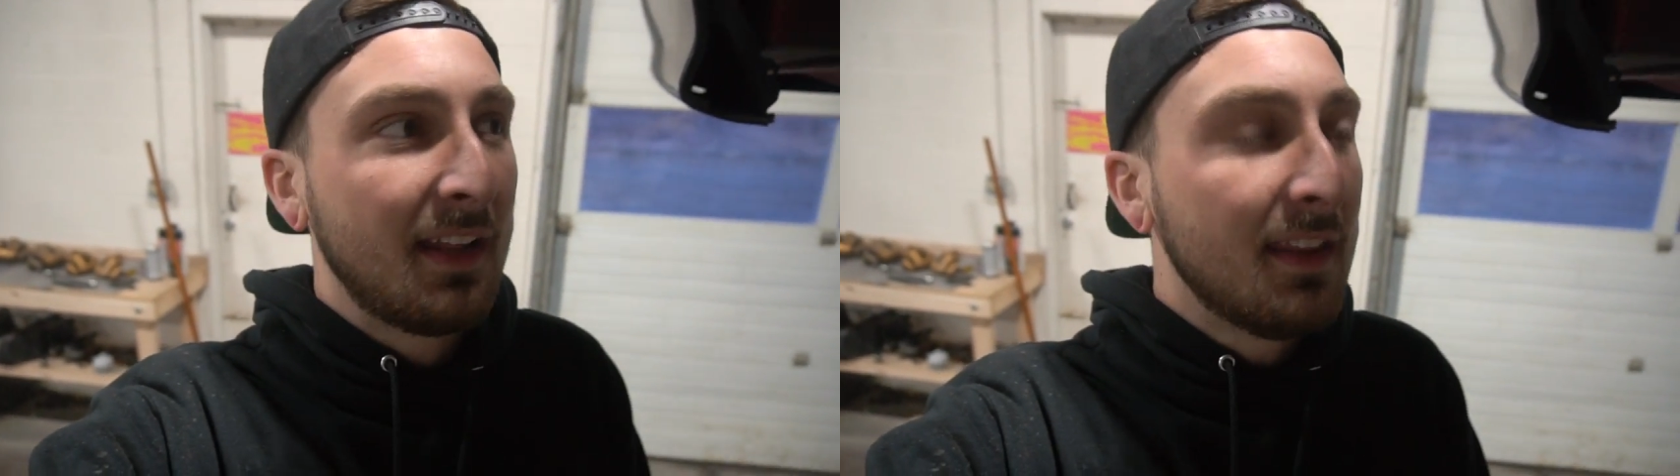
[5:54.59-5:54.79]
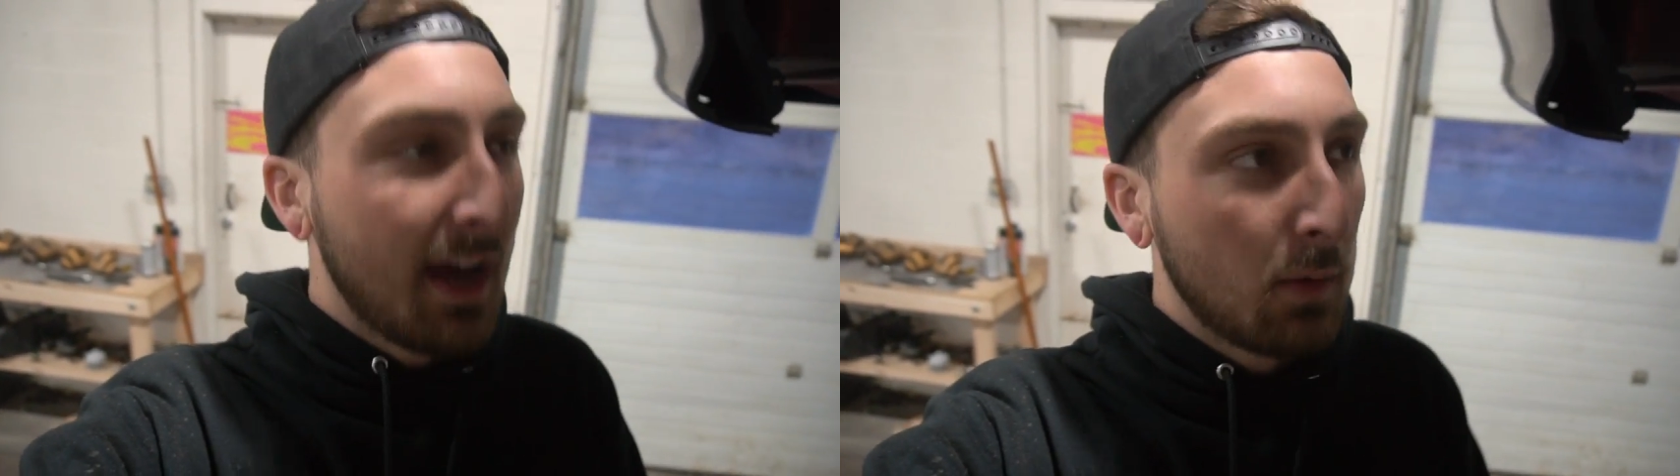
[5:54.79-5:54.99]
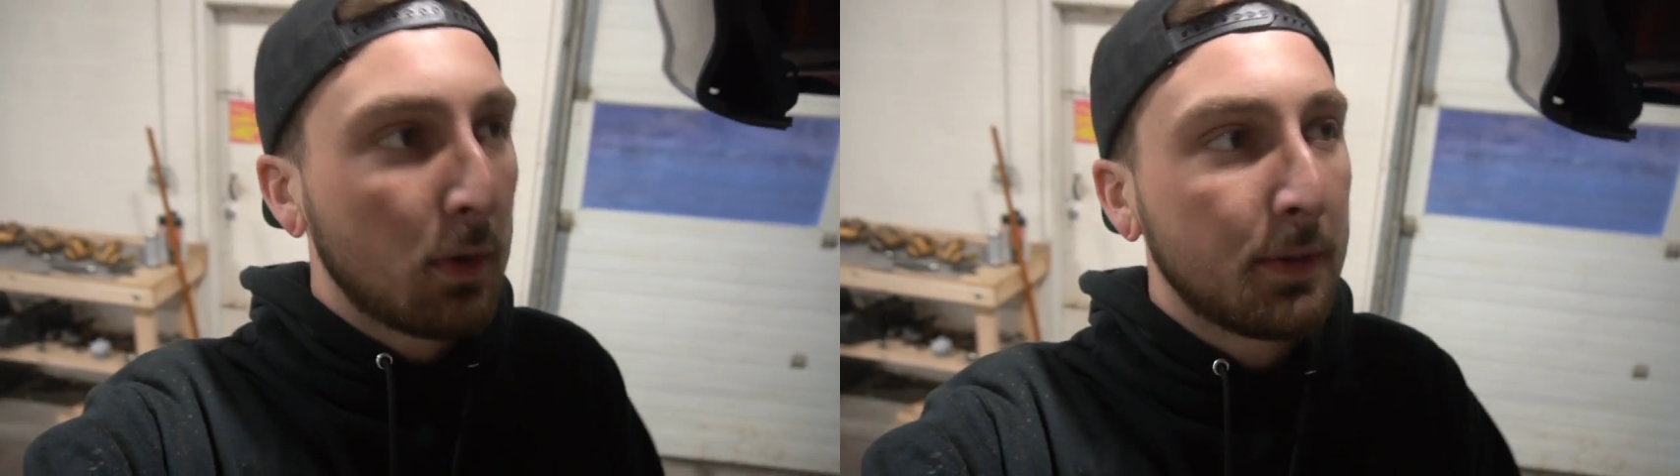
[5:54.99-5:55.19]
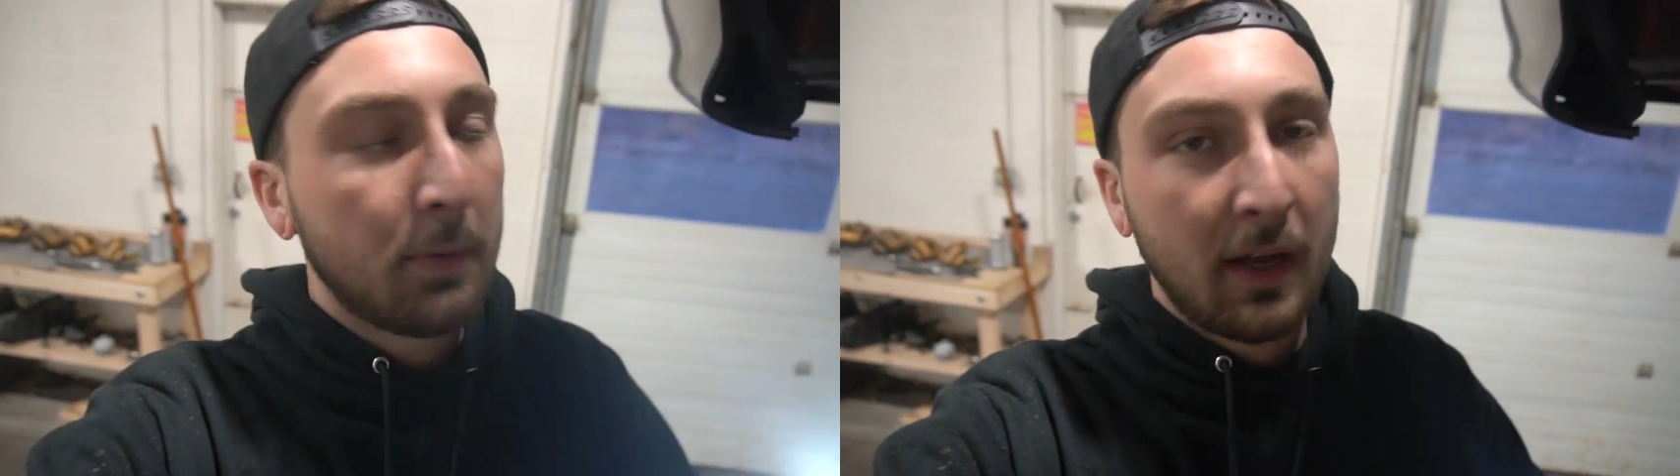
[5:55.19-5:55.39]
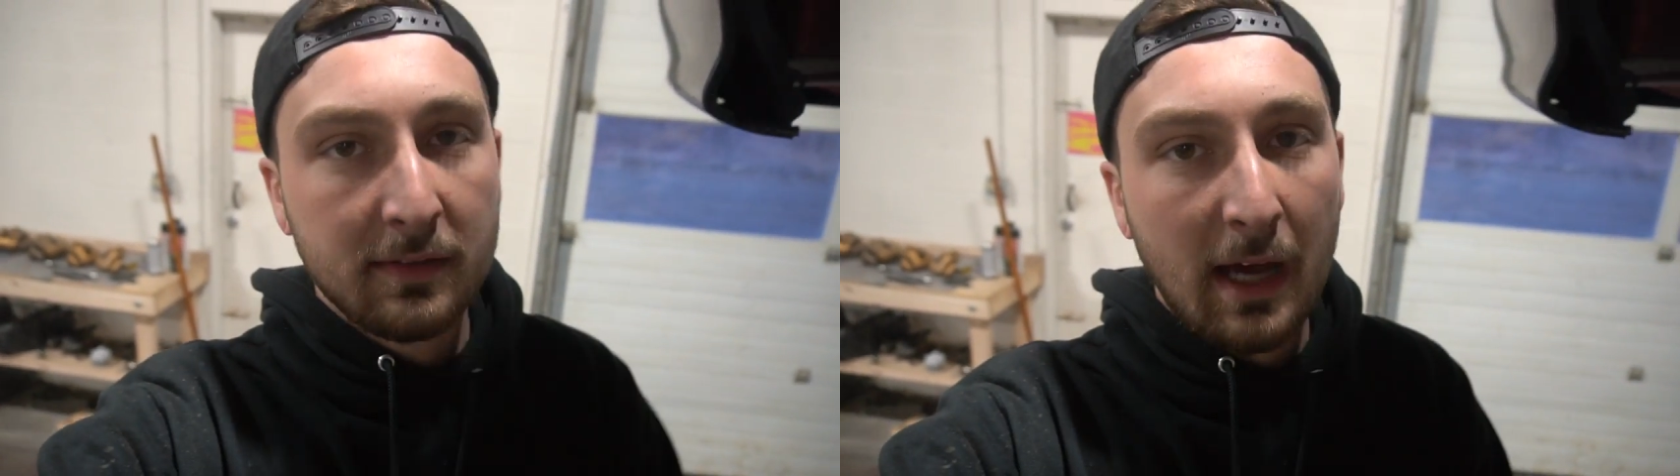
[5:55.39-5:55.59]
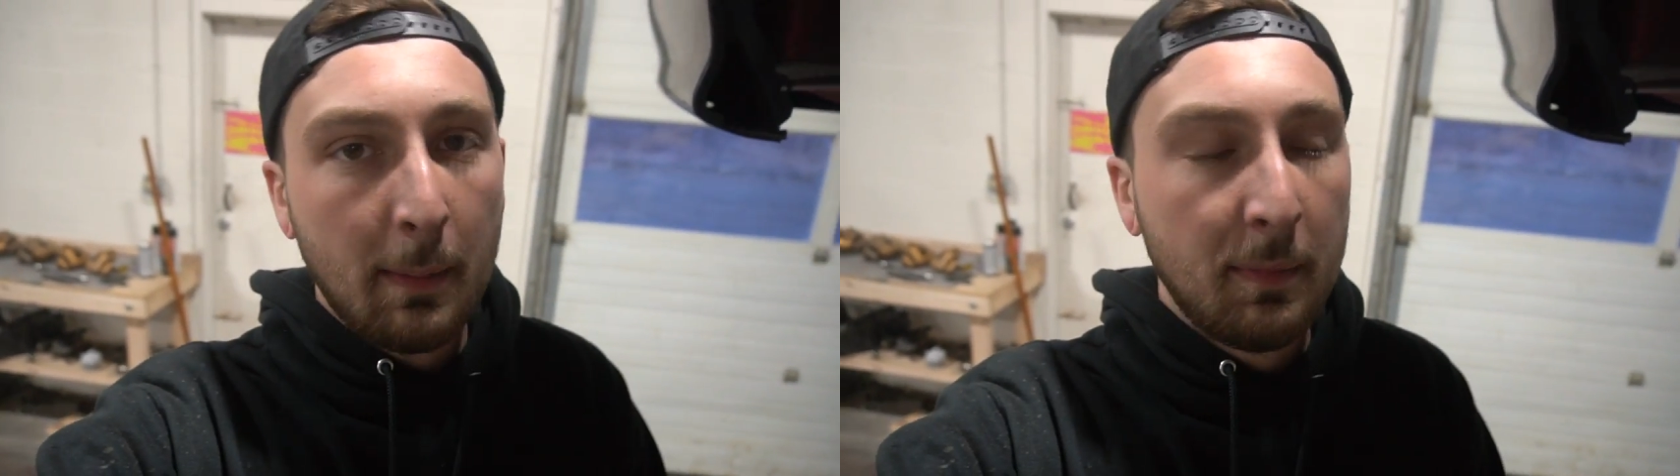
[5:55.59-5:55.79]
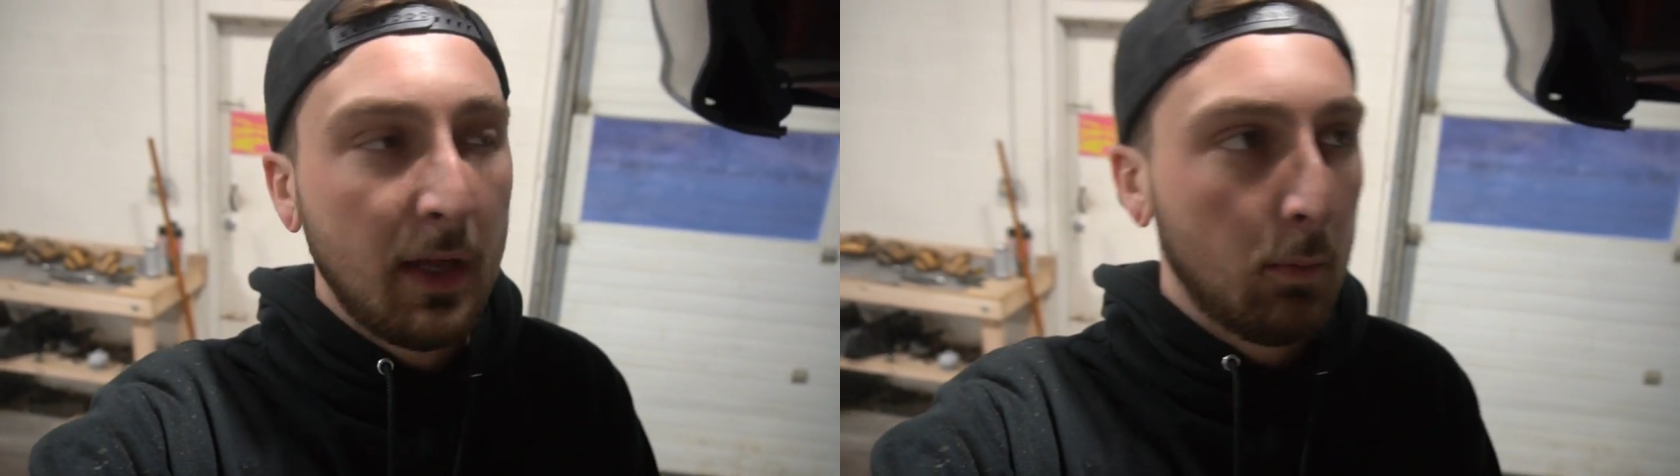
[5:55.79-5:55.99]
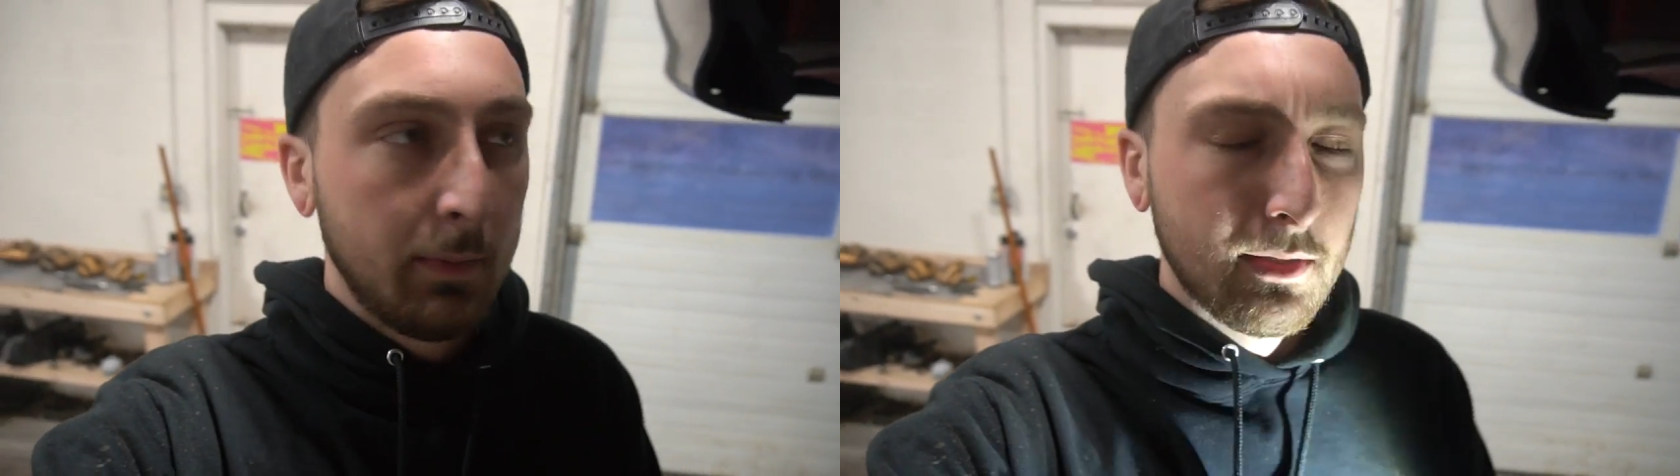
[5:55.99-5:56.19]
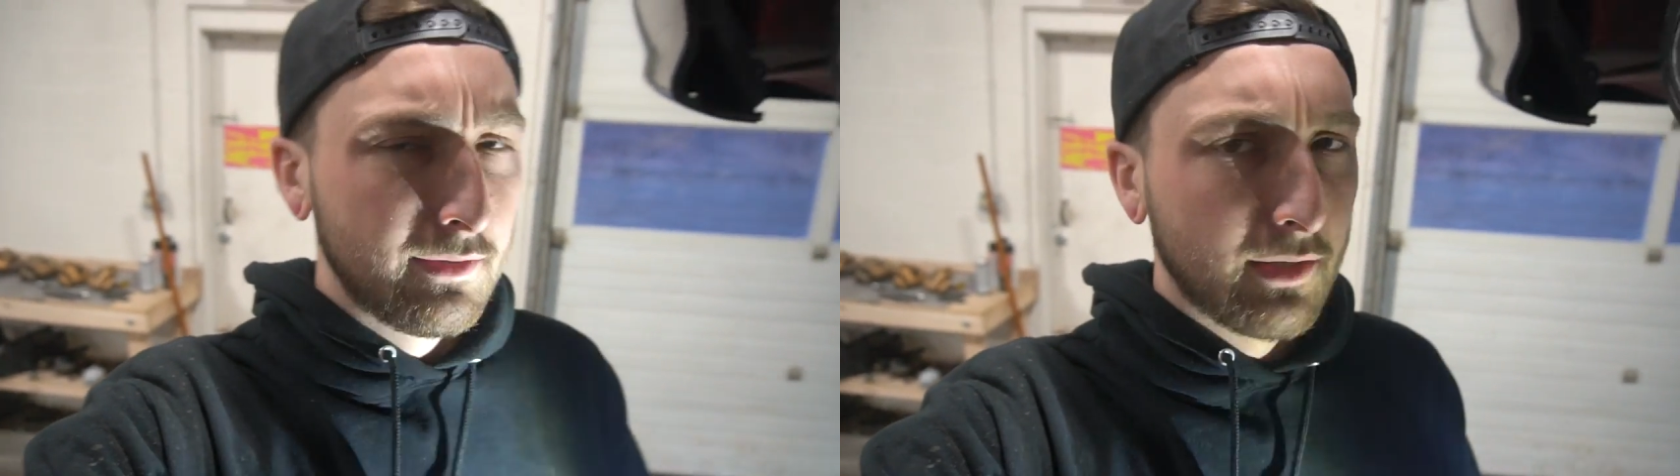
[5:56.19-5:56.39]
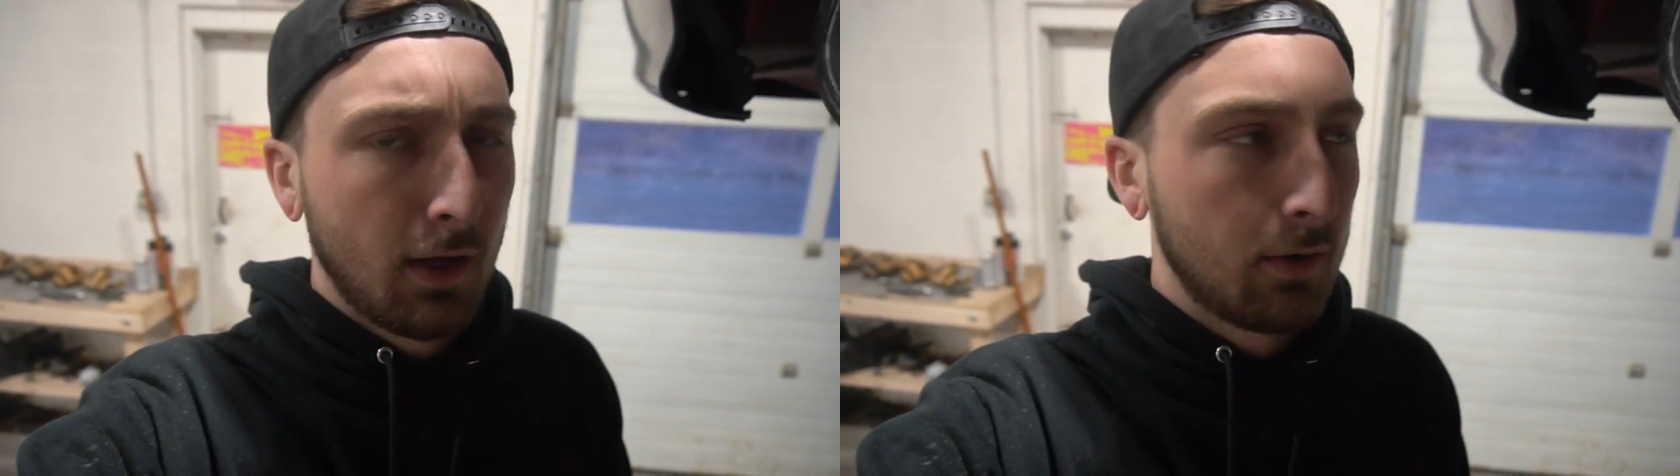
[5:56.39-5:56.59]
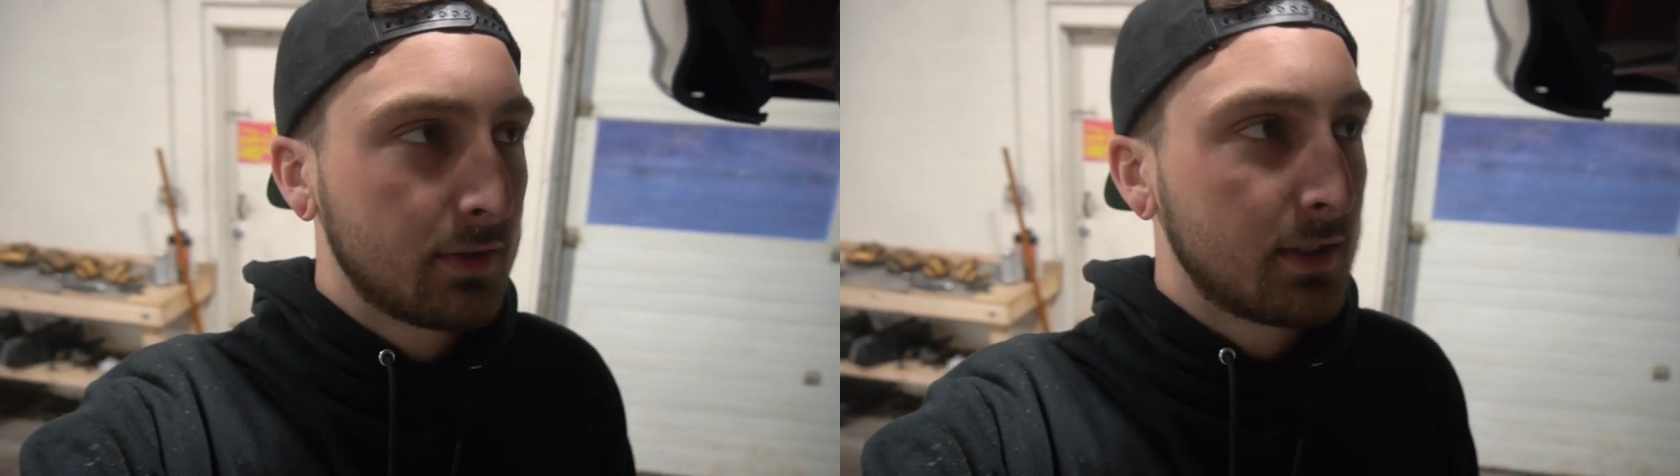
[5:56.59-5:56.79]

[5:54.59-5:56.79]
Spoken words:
and then weld the plate on top of it and we'll be good to go.